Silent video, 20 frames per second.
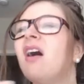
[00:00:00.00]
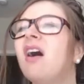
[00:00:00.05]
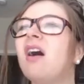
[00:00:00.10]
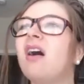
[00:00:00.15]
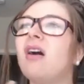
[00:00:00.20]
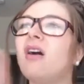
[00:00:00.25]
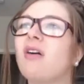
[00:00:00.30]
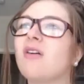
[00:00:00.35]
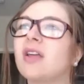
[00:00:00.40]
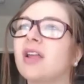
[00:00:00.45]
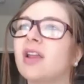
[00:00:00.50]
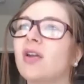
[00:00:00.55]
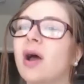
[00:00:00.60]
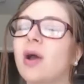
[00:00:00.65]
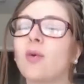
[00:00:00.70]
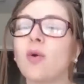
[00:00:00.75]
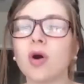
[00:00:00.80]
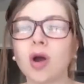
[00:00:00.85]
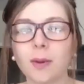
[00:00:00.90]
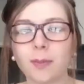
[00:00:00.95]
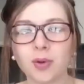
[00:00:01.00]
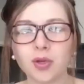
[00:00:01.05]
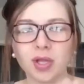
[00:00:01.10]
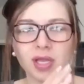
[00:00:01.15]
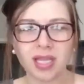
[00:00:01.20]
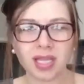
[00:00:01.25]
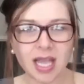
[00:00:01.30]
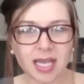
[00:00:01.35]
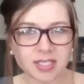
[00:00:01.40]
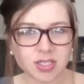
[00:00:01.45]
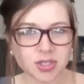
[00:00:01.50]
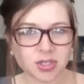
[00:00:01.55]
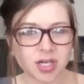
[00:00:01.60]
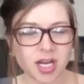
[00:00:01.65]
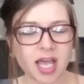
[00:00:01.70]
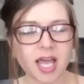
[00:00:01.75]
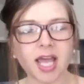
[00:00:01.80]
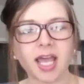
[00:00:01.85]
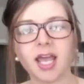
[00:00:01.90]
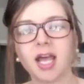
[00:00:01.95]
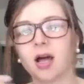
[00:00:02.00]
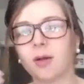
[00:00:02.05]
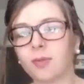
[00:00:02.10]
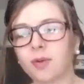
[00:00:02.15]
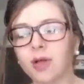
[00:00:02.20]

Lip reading: Oh, you know, I woke up early yesterday.